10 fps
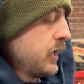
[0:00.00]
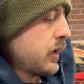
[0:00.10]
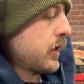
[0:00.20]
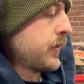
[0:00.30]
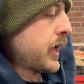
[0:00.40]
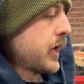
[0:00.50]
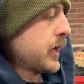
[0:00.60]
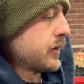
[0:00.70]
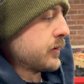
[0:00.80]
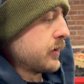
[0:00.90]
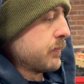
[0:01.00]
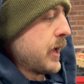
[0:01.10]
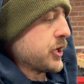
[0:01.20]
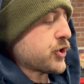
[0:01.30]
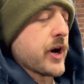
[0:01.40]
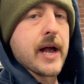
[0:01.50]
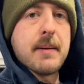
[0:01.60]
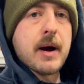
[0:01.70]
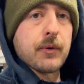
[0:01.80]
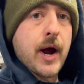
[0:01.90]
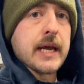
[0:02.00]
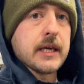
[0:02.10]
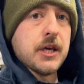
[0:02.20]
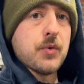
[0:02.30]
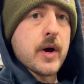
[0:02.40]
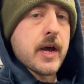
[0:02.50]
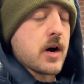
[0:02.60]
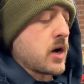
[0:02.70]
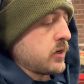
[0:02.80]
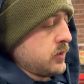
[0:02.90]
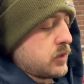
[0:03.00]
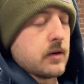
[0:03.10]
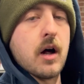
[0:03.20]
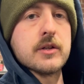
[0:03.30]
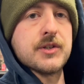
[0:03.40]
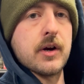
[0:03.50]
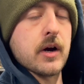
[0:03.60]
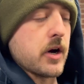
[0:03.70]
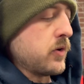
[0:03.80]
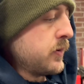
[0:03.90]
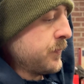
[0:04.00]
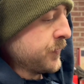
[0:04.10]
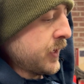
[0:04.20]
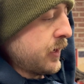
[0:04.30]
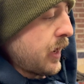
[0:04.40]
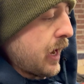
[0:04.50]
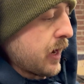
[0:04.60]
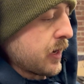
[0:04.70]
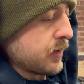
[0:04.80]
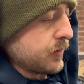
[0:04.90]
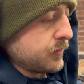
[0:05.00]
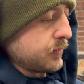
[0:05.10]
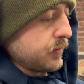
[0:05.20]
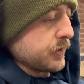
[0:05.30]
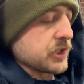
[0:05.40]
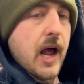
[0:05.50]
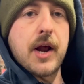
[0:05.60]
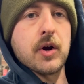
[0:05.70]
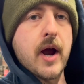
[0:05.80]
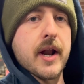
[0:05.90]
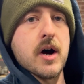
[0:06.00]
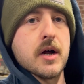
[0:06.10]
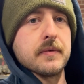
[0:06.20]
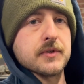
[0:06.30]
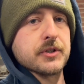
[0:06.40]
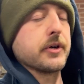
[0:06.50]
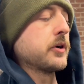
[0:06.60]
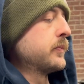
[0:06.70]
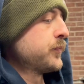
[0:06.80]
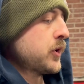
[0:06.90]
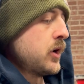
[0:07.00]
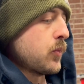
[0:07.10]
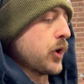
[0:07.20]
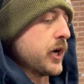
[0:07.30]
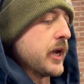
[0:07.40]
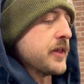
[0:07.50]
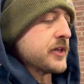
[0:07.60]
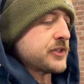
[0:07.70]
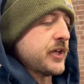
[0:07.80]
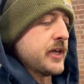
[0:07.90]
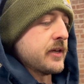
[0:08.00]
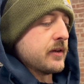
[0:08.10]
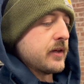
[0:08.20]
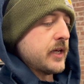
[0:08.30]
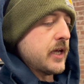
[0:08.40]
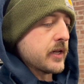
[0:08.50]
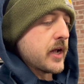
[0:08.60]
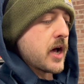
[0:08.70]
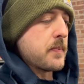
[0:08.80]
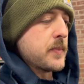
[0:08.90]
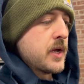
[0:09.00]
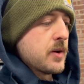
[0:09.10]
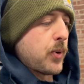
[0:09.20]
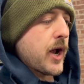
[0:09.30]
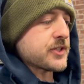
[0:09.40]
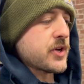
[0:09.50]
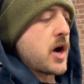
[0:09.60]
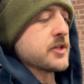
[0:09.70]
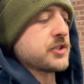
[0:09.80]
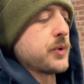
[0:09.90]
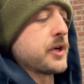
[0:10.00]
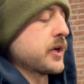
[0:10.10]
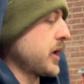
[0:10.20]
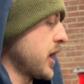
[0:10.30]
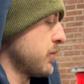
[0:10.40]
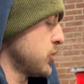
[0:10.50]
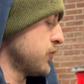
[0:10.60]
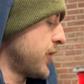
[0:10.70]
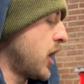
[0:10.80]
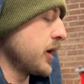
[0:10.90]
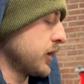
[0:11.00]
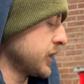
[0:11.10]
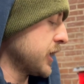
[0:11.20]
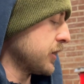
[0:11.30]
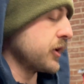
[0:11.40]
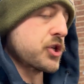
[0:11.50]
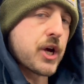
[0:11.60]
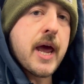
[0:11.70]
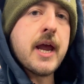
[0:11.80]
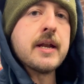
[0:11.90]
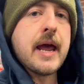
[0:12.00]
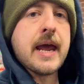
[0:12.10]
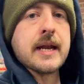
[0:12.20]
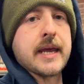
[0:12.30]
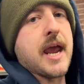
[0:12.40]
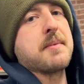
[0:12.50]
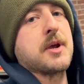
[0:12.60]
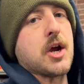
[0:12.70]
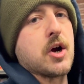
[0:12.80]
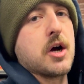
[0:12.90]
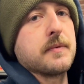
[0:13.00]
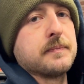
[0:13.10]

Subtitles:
and then make sure I got my right keyway on 0, and slide her right on. So we're gonna get this thing heated up, pressed on, so we can move on getting the chain and cam gear on.